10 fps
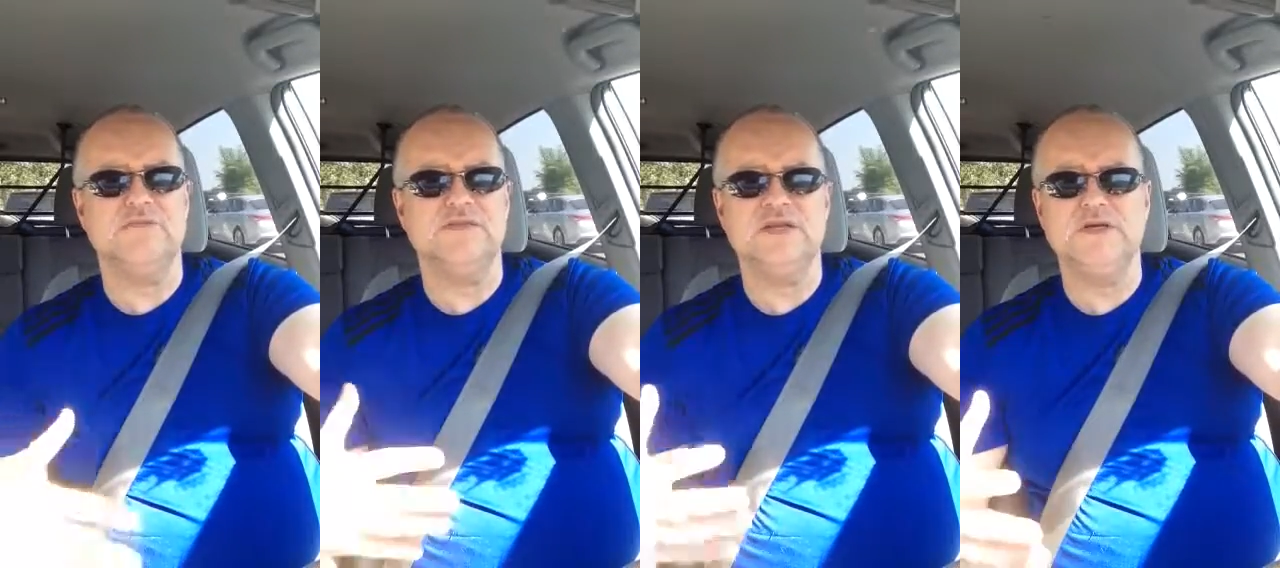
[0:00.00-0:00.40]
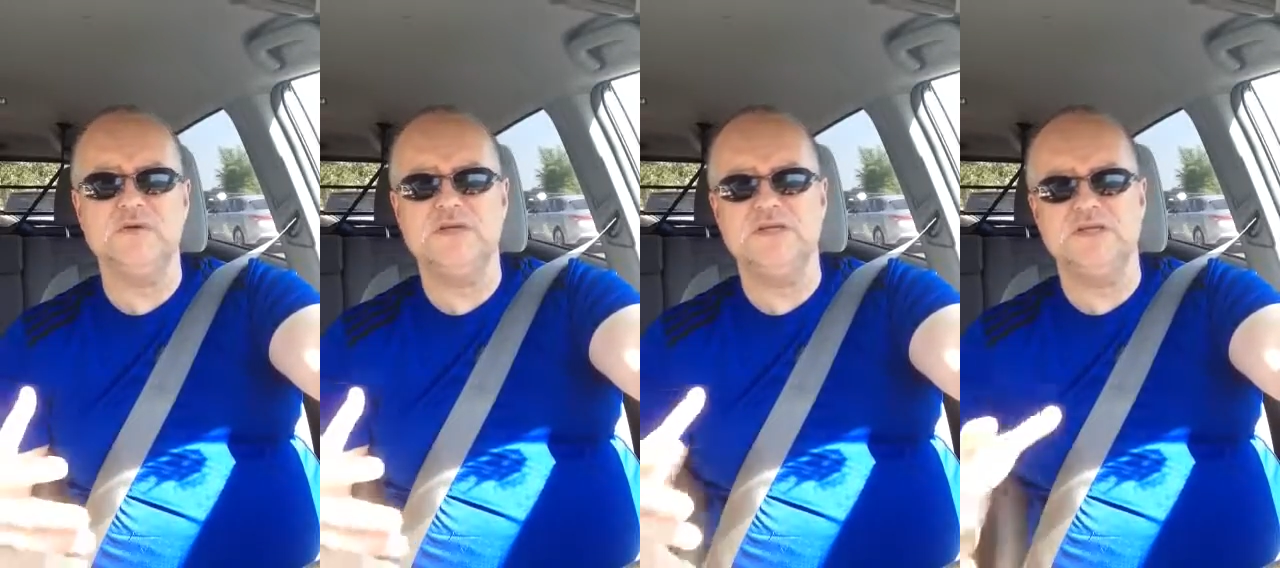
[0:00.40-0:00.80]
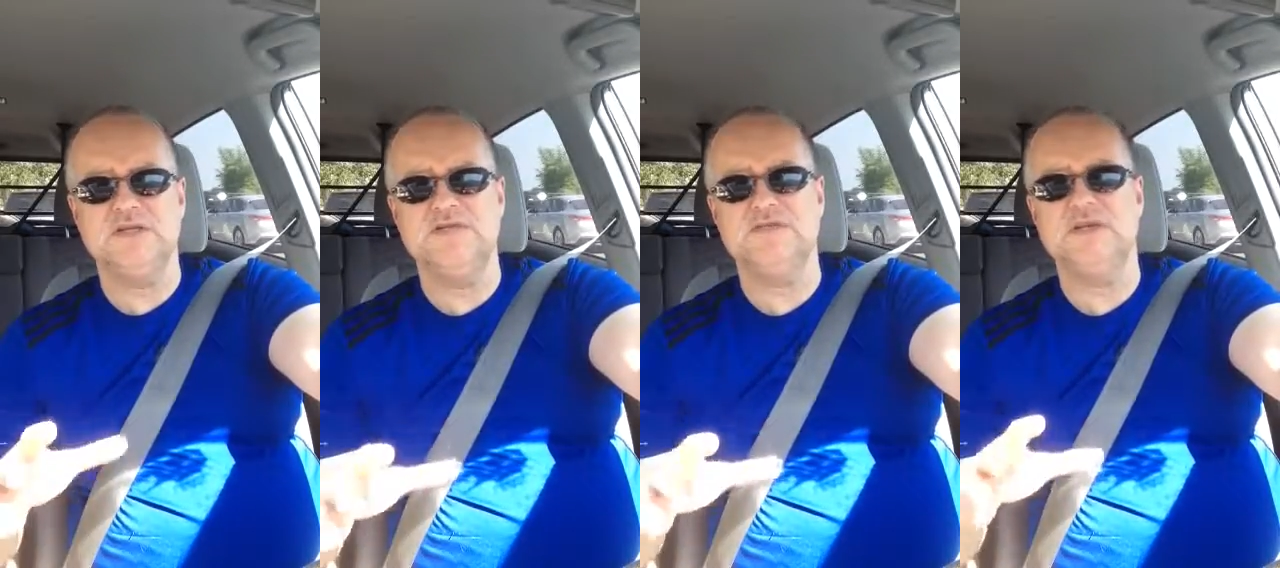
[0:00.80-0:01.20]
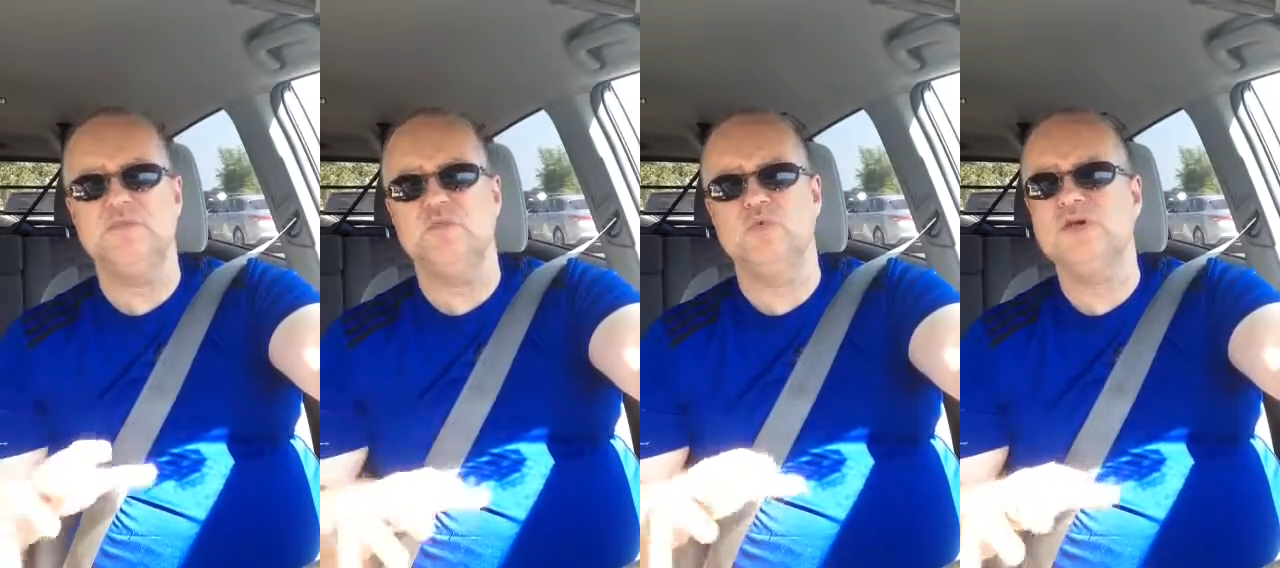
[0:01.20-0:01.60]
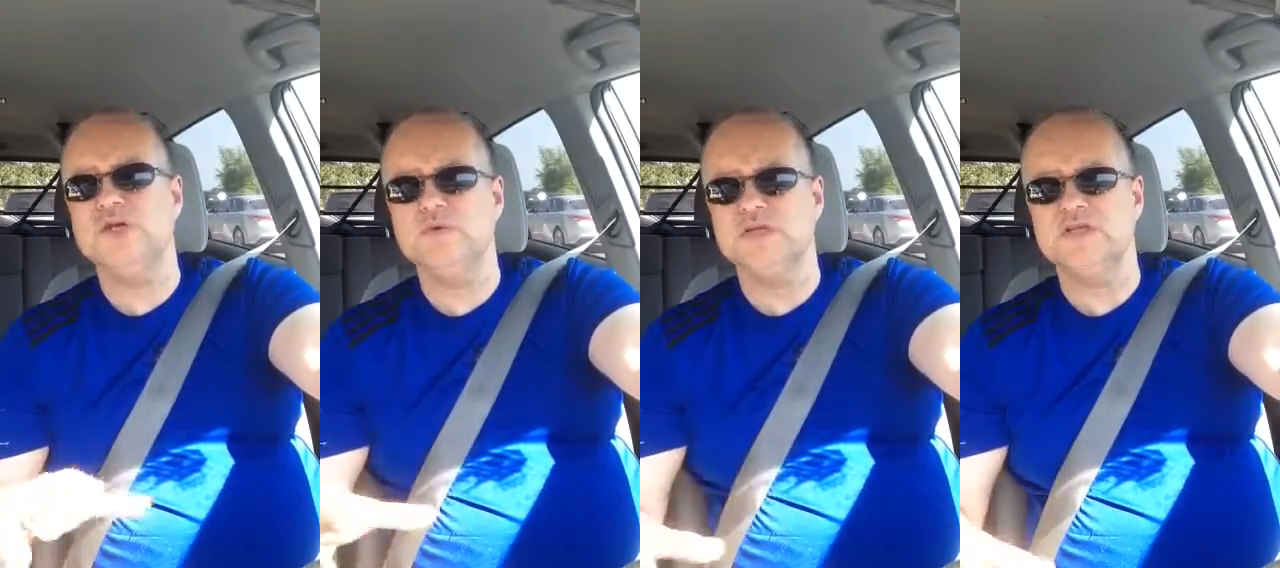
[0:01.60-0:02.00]
I'm videoing even them
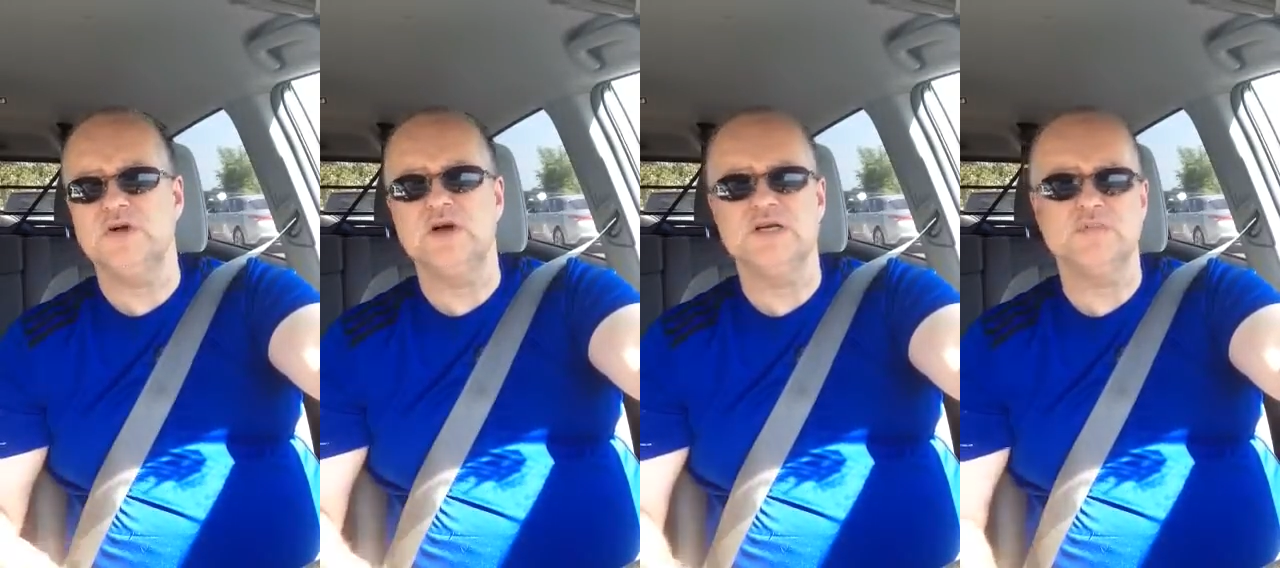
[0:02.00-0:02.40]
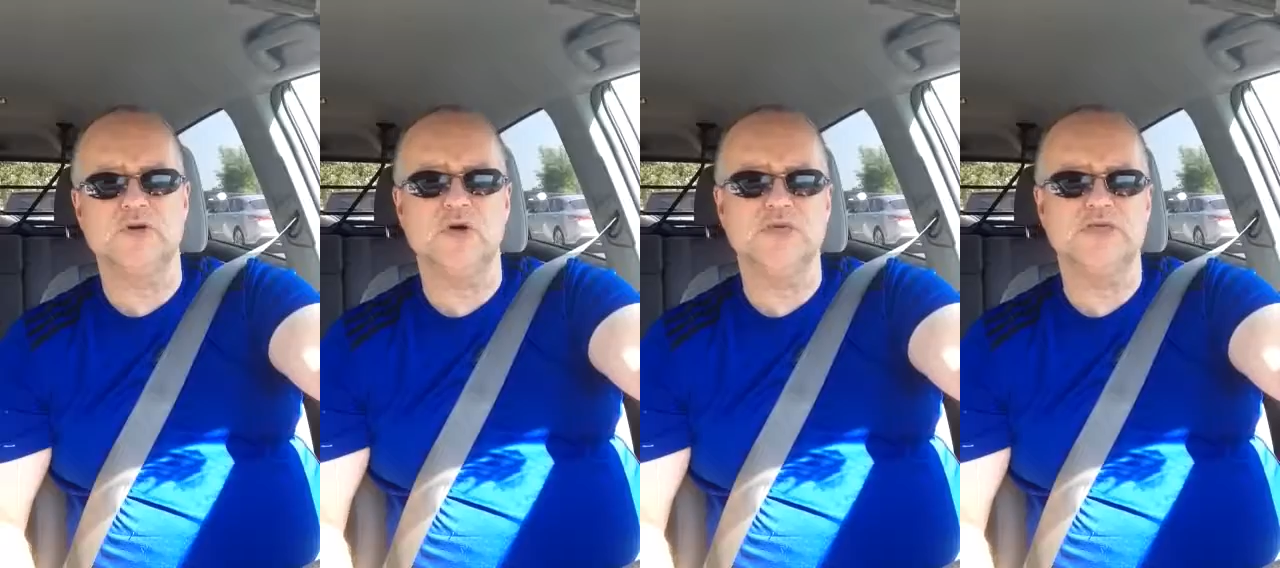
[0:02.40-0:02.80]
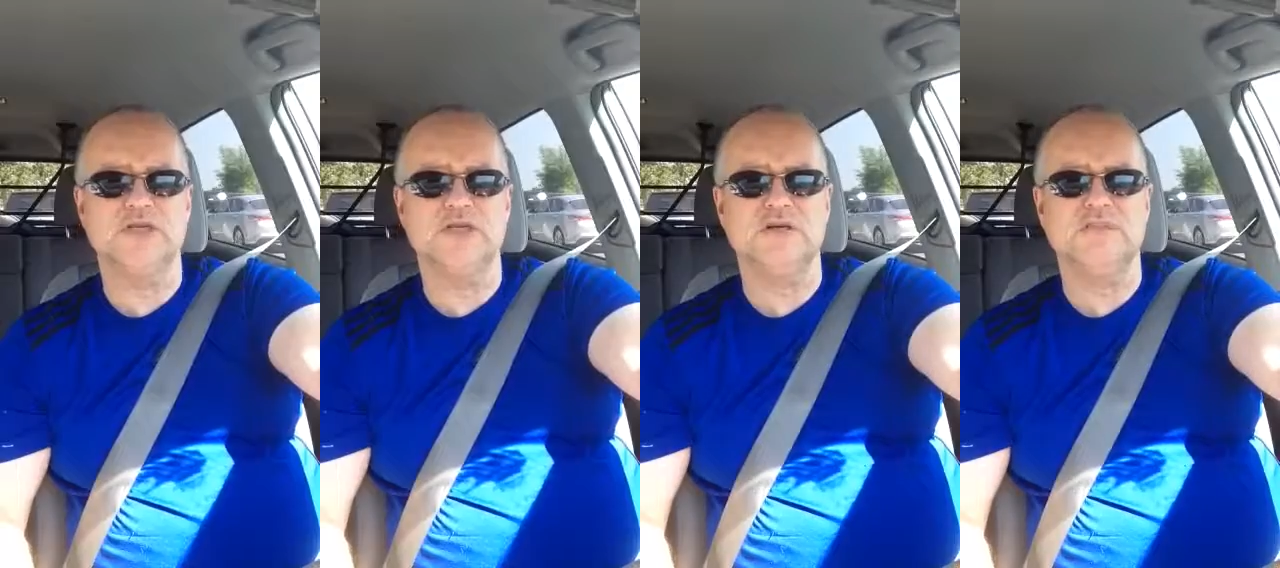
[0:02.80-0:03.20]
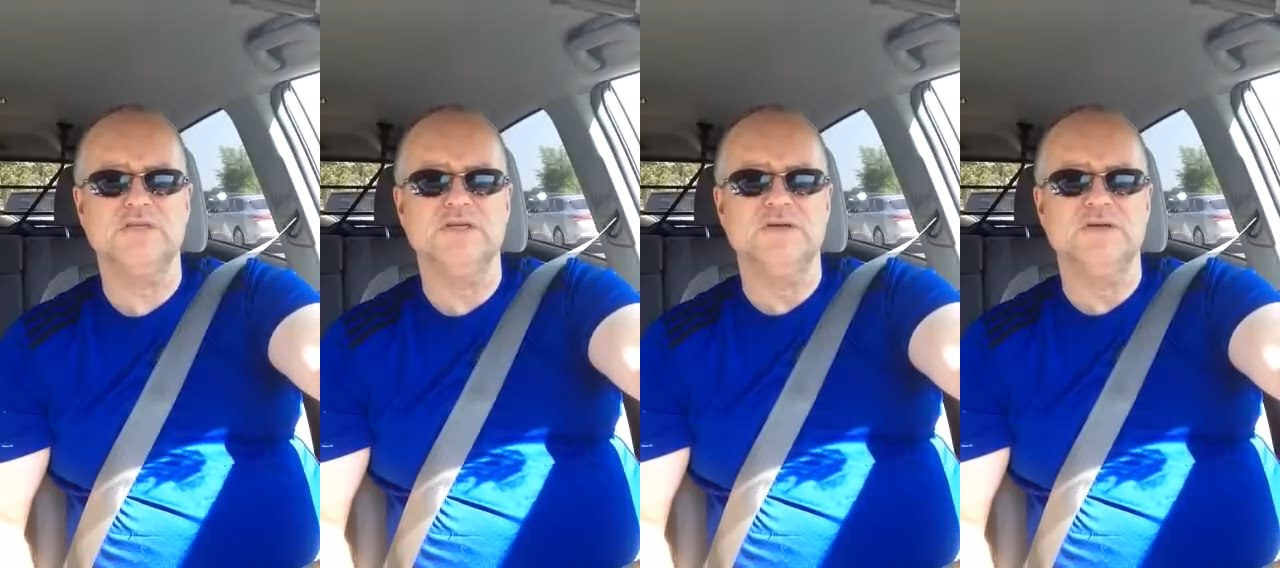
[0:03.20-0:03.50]
working with the dog. I'm coaching them.